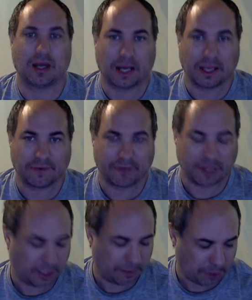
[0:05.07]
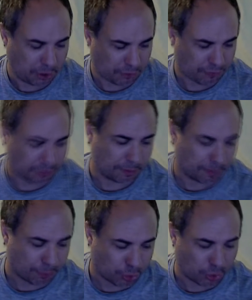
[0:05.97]
I have a beer
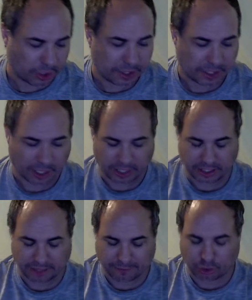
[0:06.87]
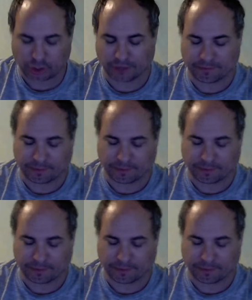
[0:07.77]
from a brewery that I had never heard of